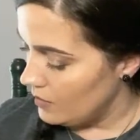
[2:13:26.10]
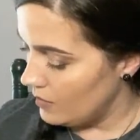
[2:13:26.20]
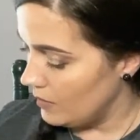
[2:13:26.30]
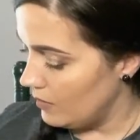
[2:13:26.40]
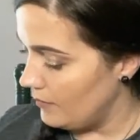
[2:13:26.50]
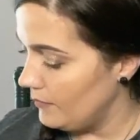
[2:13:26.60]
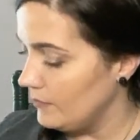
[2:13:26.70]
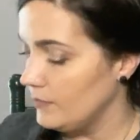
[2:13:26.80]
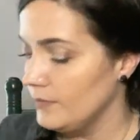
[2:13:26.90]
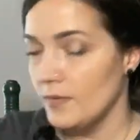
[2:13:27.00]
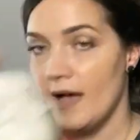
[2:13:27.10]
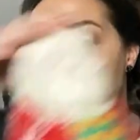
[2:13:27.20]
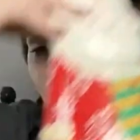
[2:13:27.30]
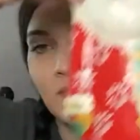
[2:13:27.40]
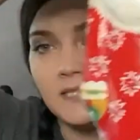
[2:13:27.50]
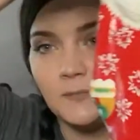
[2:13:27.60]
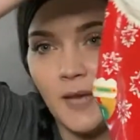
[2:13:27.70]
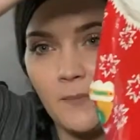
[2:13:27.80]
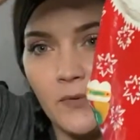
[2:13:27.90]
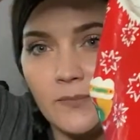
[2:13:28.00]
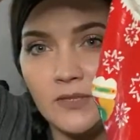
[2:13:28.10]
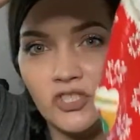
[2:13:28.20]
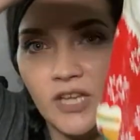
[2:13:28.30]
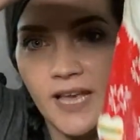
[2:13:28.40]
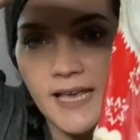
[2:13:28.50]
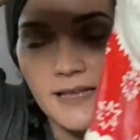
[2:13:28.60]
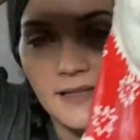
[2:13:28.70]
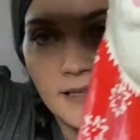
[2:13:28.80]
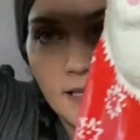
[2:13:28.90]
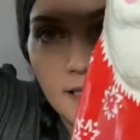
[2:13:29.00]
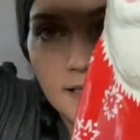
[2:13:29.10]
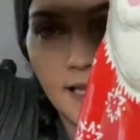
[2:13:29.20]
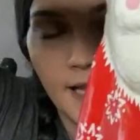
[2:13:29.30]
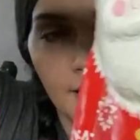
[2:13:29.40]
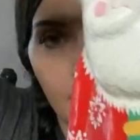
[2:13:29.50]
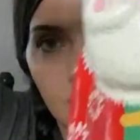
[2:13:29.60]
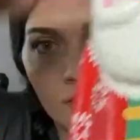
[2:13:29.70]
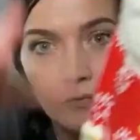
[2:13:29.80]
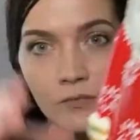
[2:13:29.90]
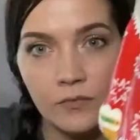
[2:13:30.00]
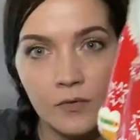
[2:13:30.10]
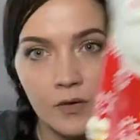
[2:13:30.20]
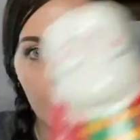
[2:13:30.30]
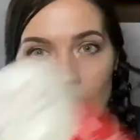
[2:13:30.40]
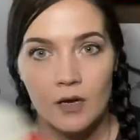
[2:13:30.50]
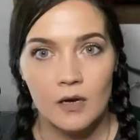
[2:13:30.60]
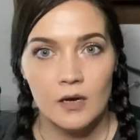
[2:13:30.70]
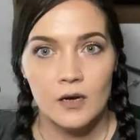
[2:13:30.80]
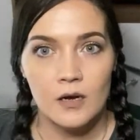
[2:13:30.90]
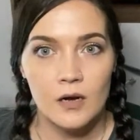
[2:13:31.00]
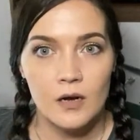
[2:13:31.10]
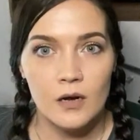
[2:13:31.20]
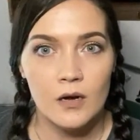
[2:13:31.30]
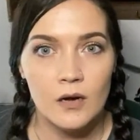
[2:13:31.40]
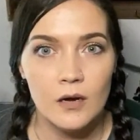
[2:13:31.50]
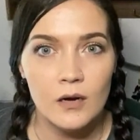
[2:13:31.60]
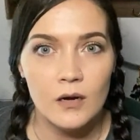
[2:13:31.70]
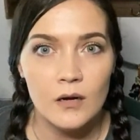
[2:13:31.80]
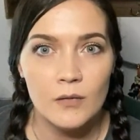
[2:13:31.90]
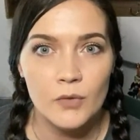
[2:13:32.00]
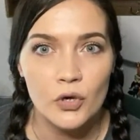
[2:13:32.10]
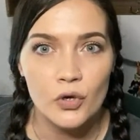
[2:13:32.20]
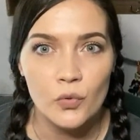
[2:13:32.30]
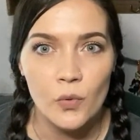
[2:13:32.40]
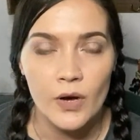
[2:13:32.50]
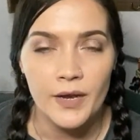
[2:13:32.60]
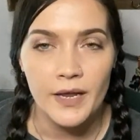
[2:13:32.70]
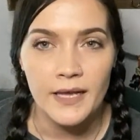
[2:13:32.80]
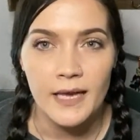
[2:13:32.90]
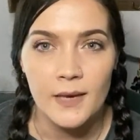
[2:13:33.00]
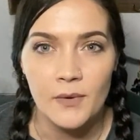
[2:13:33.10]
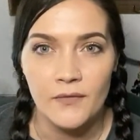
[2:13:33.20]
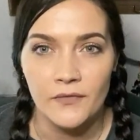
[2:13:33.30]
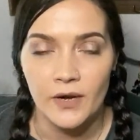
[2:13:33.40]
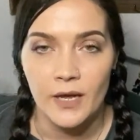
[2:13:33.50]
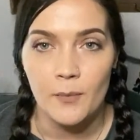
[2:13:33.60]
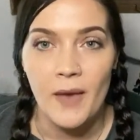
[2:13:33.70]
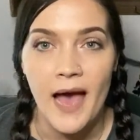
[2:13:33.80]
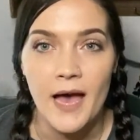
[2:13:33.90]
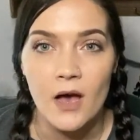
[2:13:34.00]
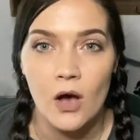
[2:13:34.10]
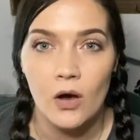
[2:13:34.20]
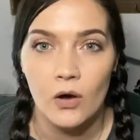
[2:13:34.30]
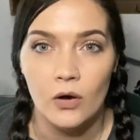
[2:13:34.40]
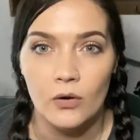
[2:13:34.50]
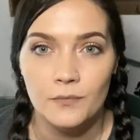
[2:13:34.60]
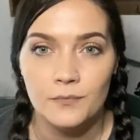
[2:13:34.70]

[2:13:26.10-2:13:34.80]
Um, no, no, no. Um, I have this paper mache Santa. Um, who won? I keep Pat buffering. Hall. Pat Hall.